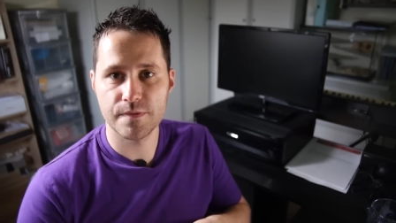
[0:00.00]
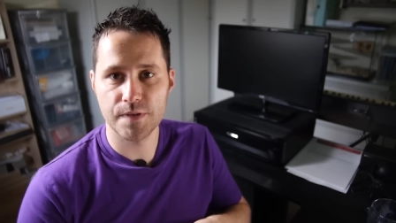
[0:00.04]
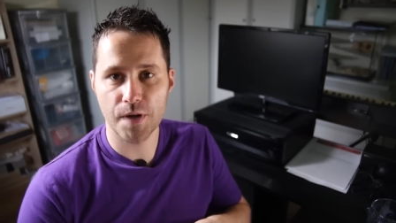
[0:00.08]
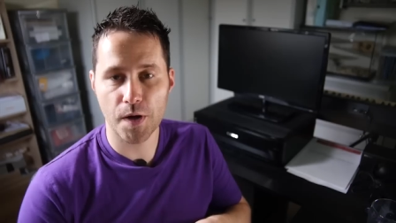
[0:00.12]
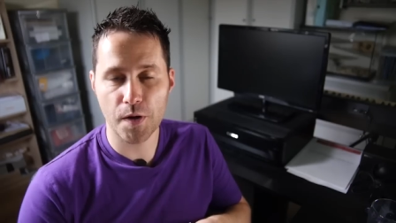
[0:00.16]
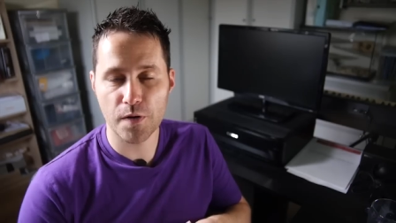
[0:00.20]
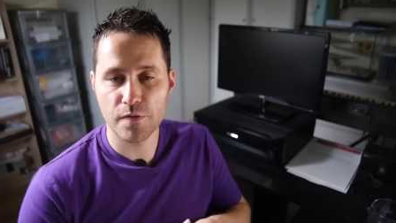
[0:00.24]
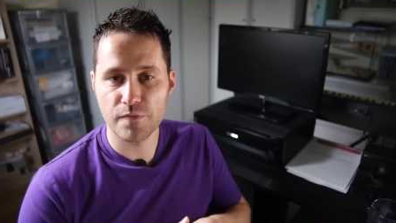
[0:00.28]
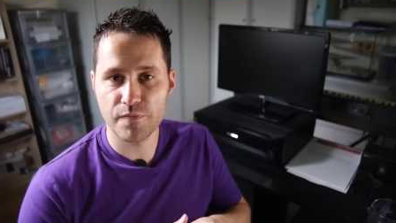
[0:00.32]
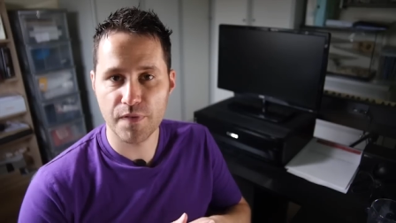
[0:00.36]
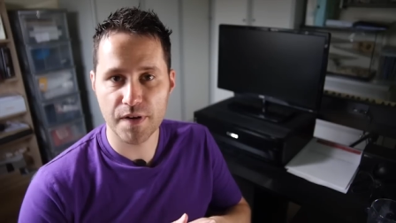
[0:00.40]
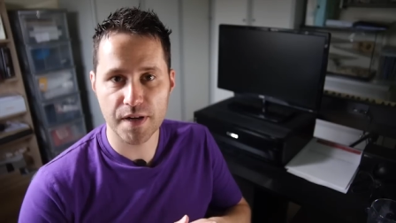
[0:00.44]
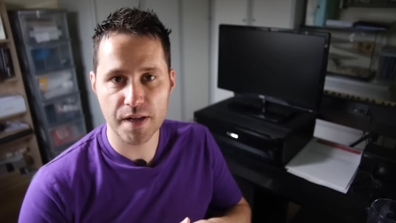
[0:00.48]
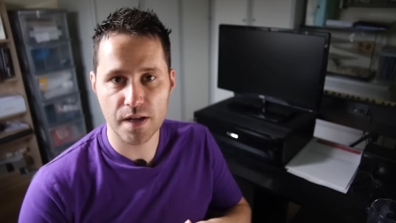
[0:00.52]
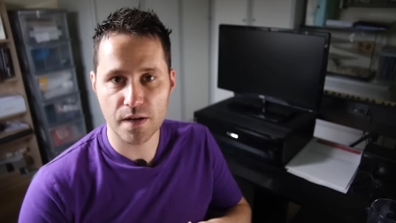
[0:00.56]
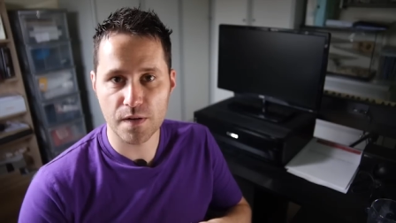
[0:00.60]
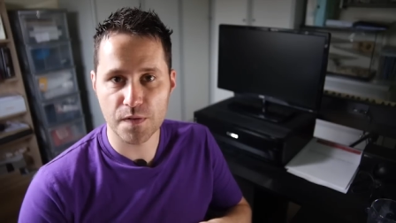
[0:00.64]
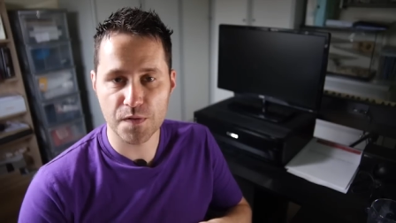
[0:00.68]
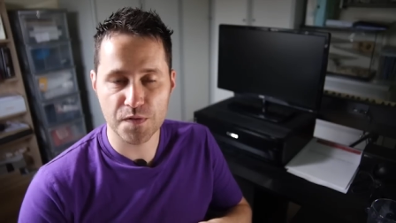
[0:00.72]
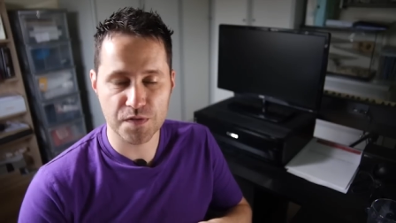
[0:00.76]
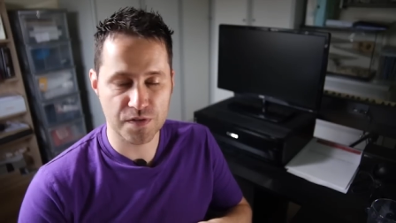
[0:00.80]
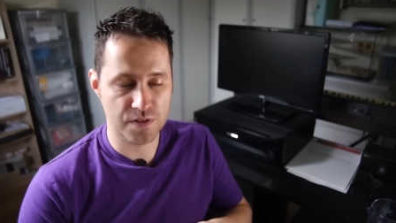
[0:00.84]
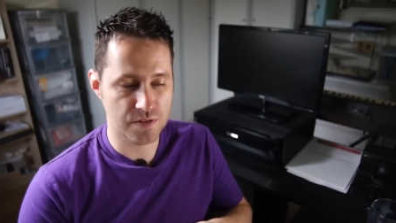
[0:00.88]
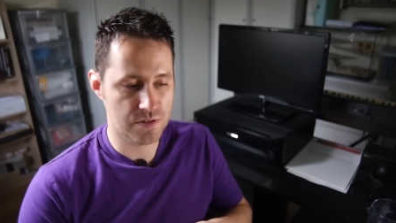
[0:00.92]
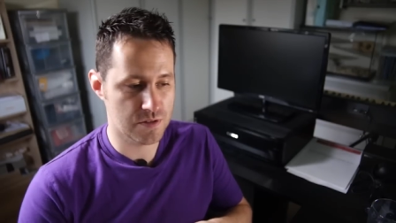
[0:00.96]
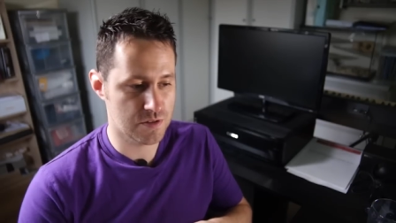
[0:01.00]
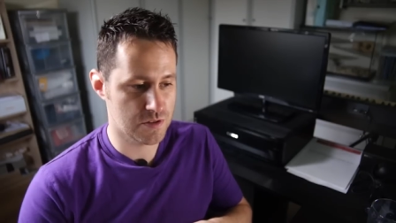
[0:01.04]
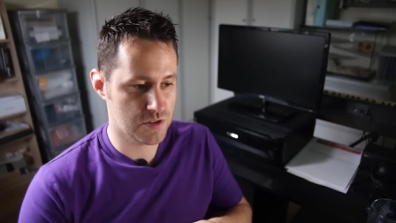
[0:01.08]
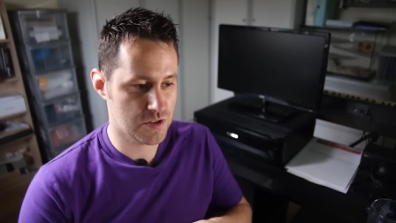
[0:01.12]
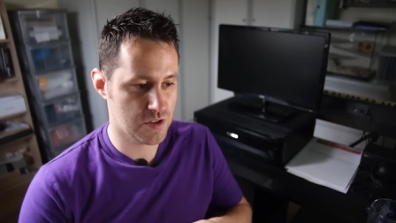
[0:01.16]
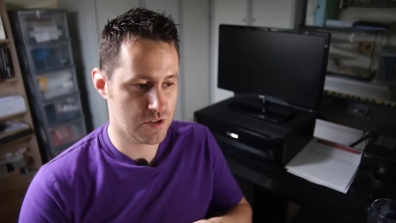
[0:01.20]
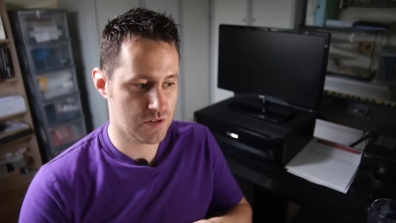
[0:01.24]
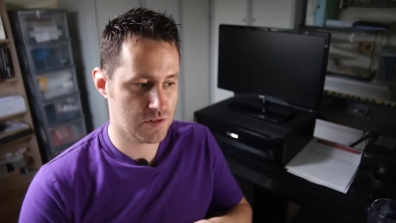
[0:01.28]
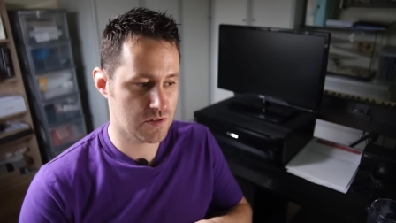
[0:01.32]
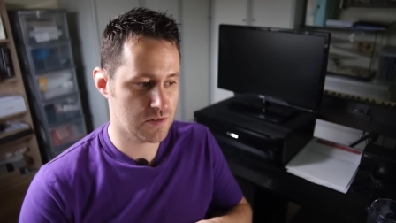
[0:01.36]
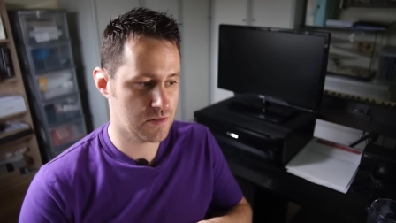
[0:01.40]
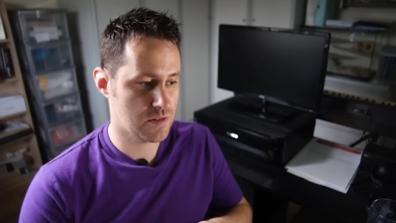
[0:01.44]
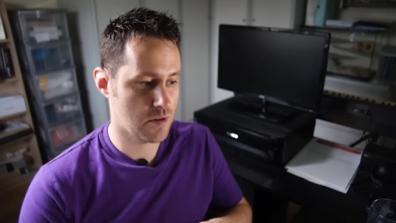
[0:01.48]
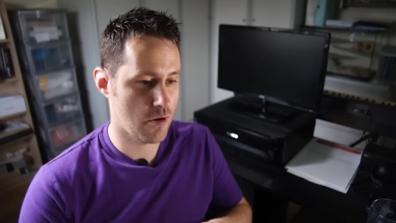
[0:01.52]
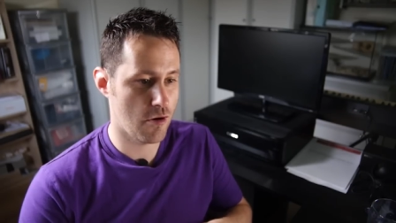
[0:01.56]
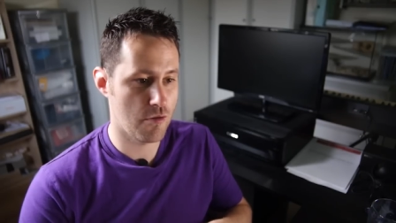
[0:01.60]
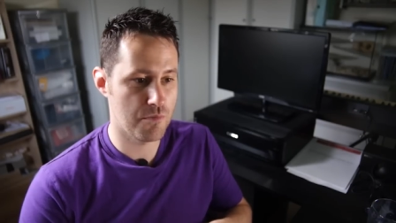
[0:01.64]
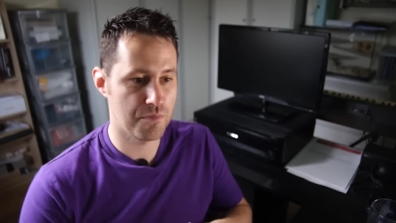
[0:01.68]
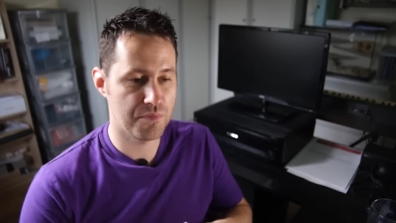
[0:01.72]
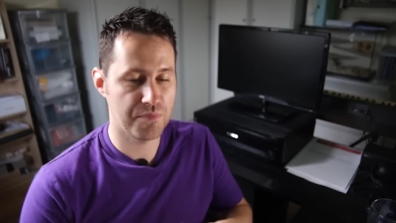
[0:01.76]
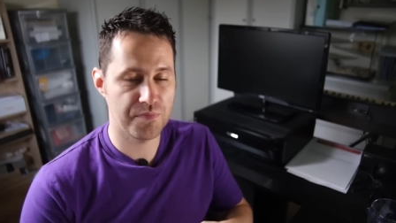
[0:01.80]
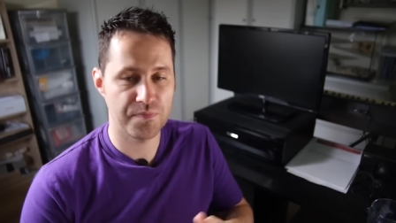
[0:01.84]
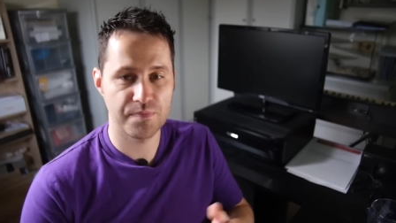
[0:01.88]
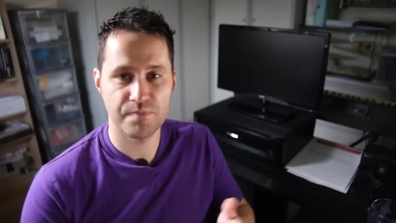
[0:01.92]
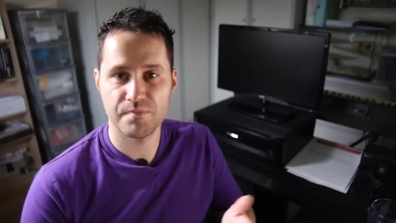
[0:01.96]
known videos and just
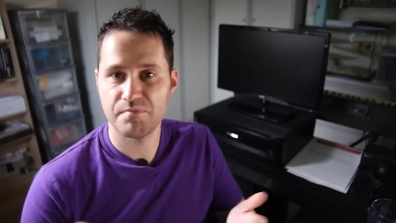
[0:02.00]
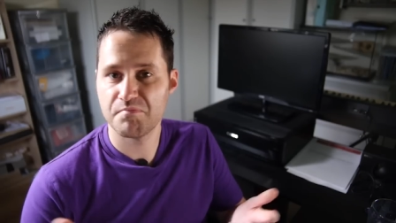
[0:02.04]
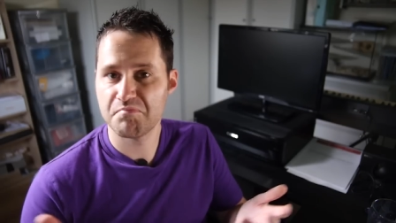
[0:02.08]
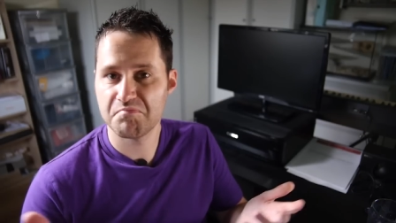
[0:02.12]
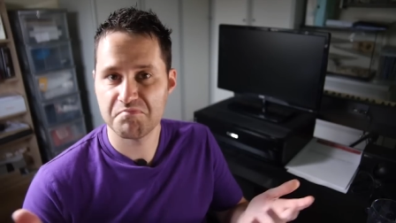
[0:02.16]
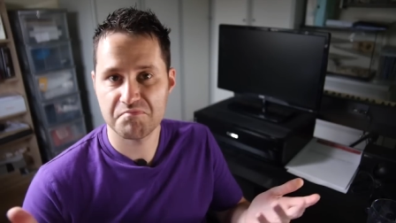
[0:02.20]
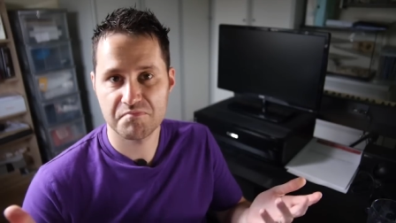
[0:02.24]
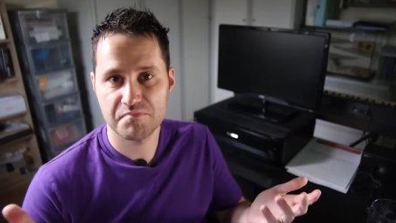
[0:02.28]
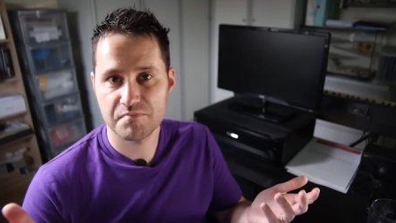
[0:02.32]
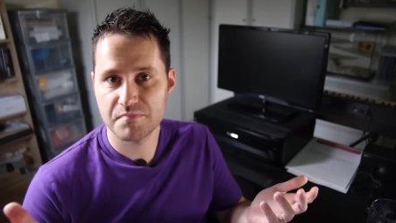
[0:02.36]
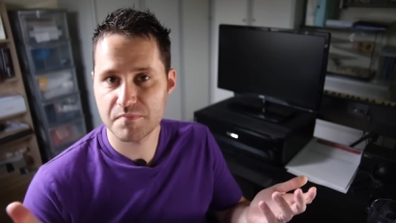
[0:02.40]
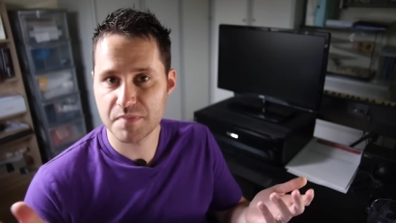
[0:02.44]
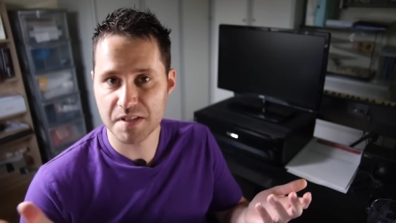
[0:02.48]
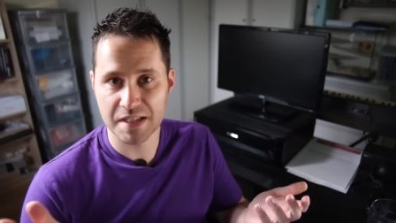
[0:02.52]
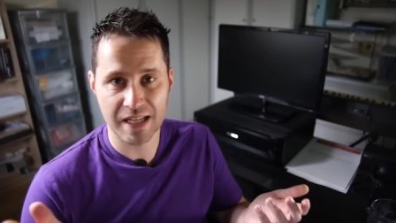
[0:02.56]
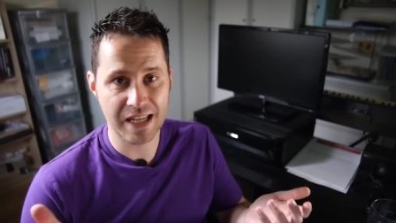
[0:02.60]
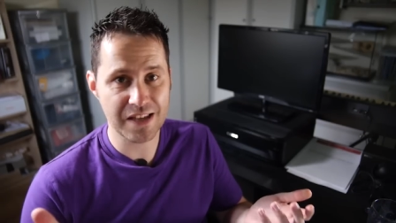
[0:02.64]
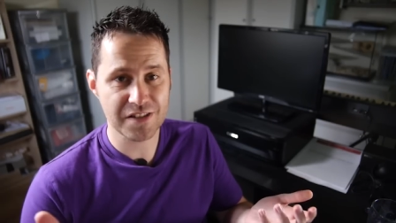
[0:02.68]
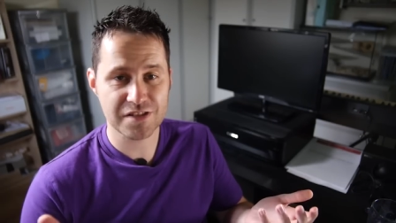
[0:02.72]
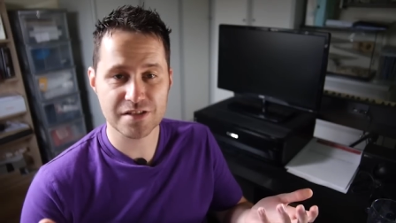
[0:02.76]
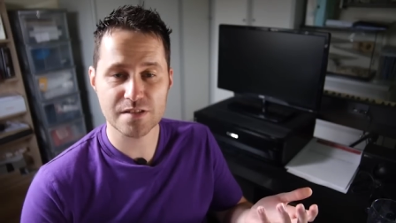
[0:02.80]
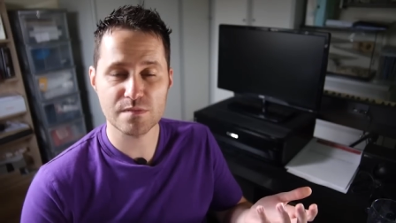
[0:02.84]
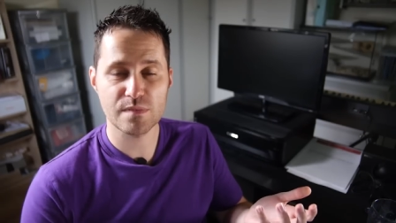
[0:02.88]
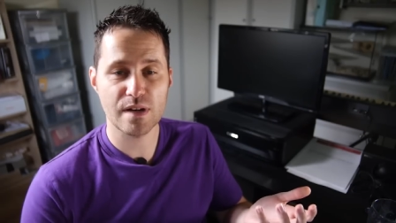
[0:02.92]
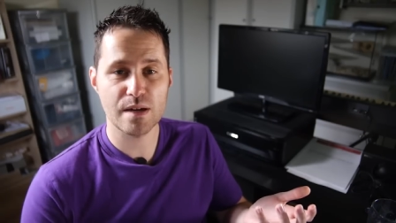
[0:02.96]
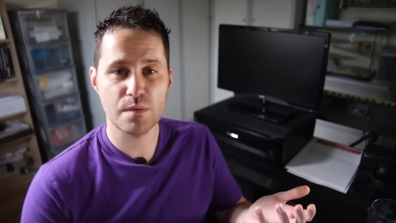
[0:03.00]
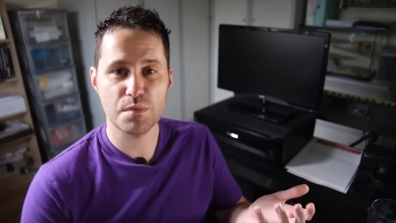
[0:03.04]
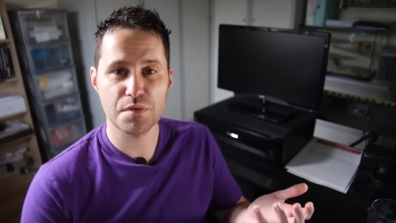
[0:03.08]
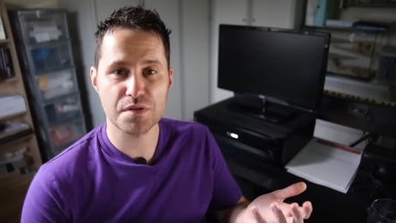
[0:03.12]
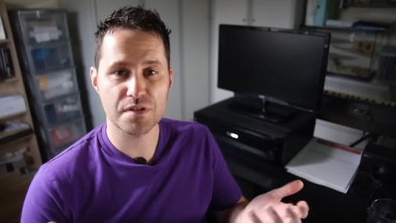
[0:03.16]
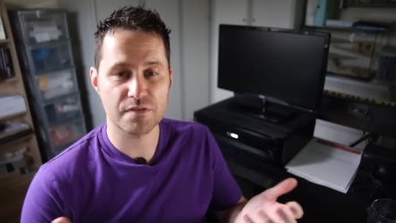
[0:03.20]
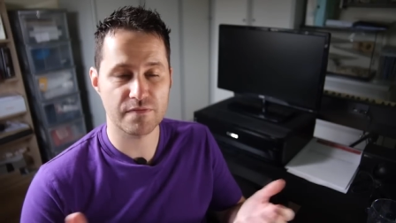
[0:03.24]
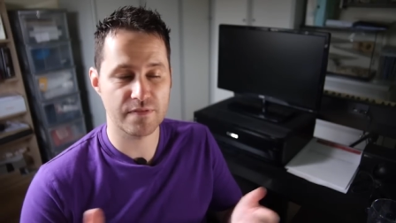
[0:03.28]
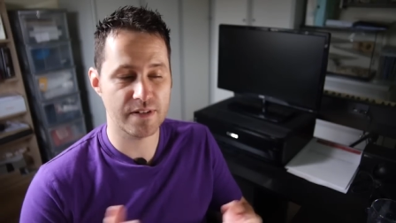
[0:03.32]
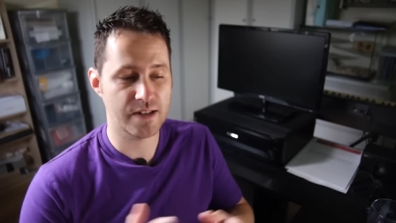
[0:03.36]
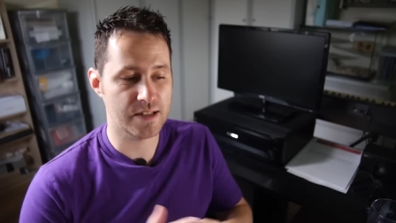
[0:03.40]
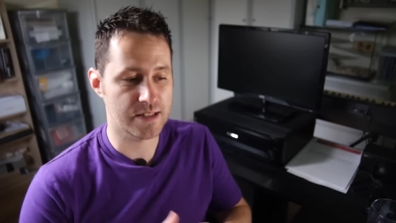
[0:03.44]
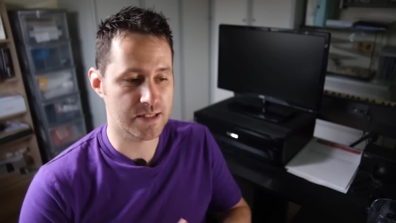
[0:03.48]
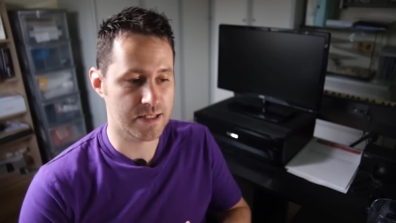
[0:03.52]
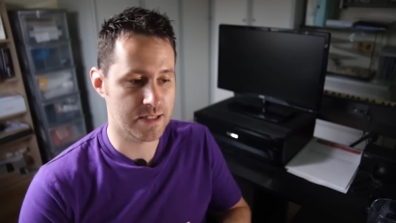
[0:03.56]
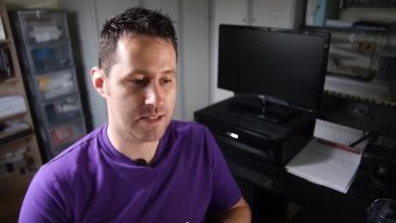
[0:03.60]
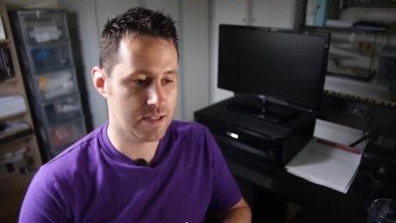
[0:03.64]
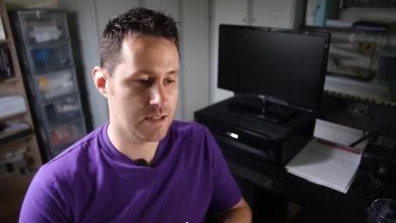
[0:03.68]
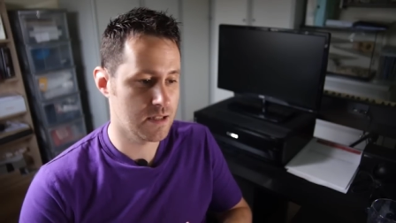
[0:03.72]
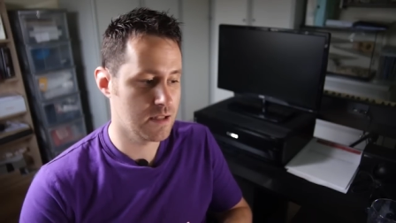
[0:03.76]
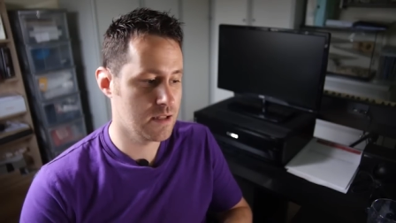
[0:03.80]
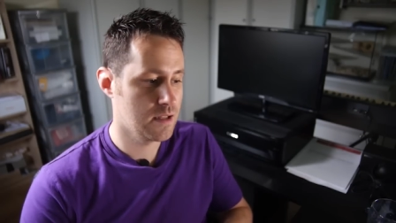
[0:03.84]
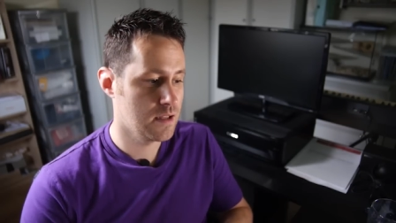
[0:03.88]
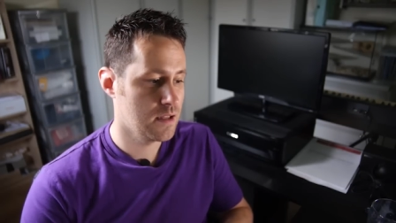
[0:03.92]
hope to get somewhere with it, really.